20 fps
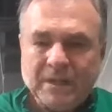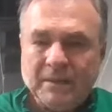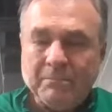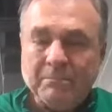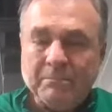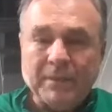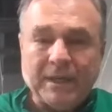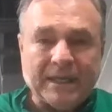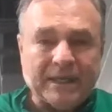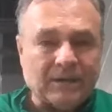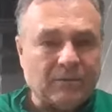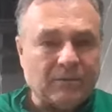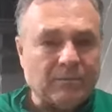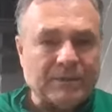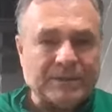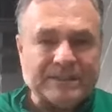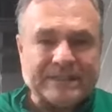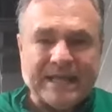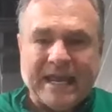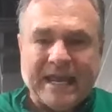mental
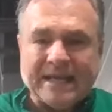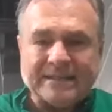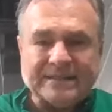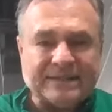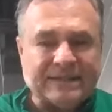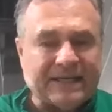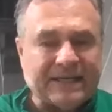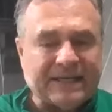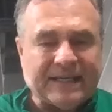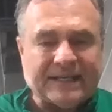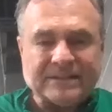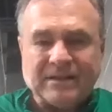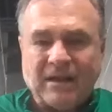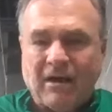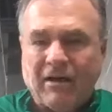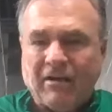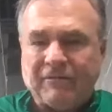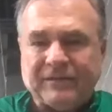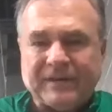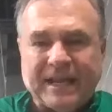mistakes, and it gets
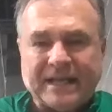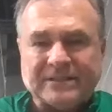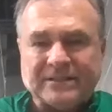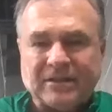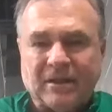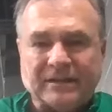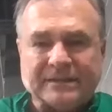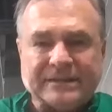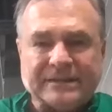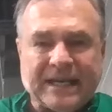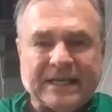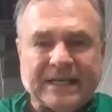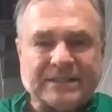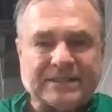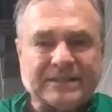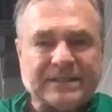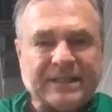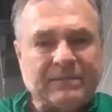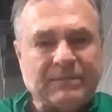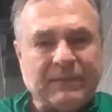off. And that's all it takes
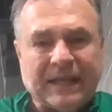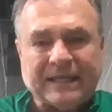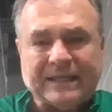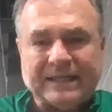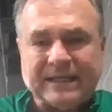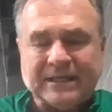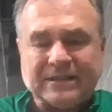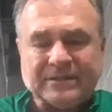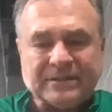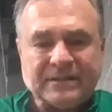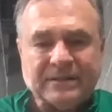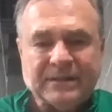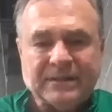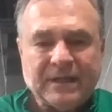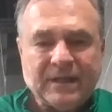a team like this.